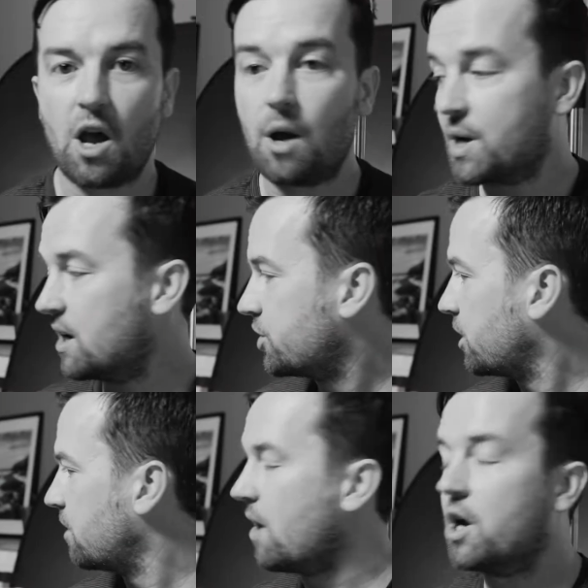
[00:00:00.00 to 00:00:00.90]
now I'm gonna
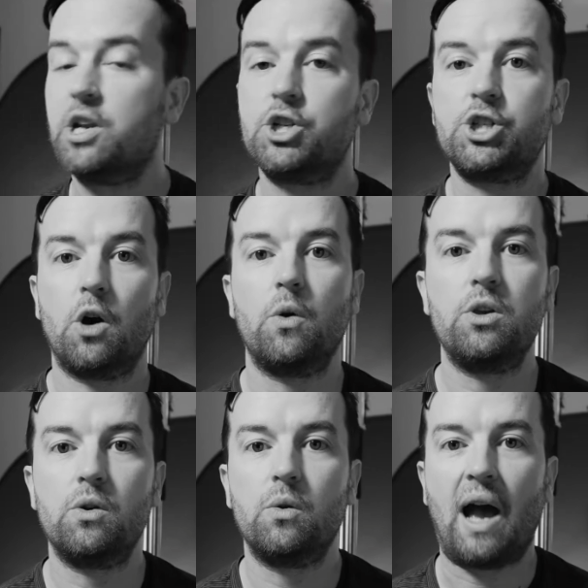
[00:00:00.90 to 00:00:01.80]
turn around and show
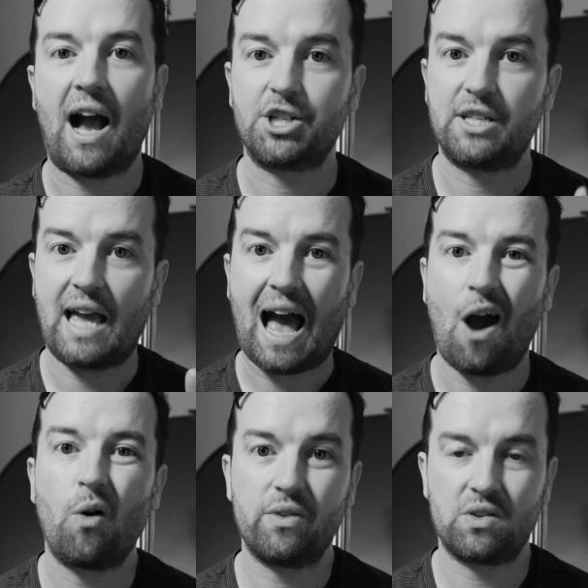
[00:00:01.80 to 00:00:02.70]
you actually
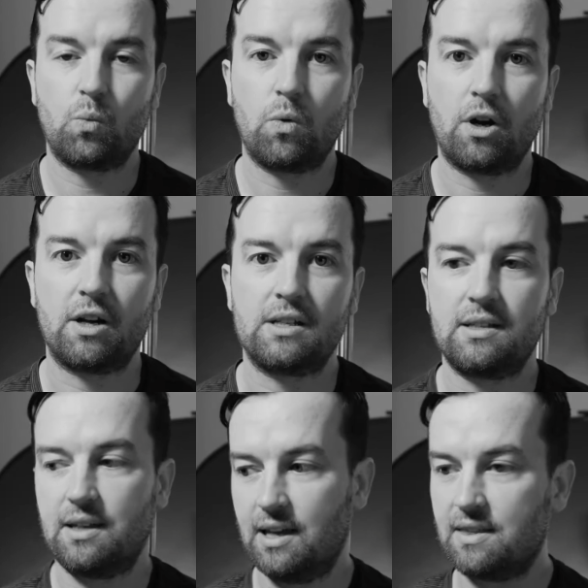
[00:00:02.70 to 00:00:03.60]
how this
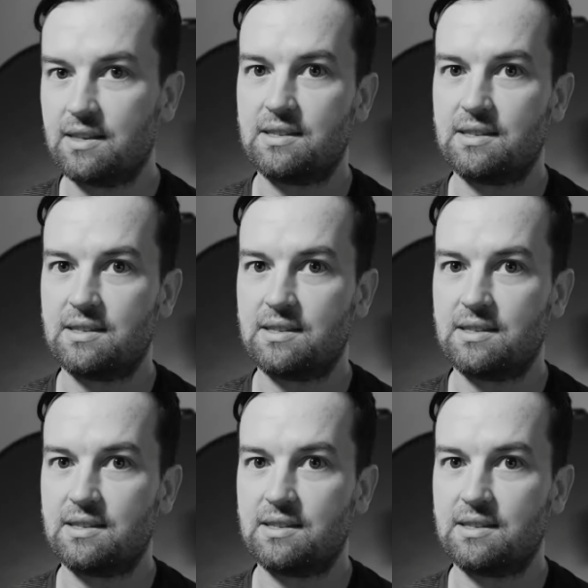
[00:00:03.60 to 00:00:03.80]
works in this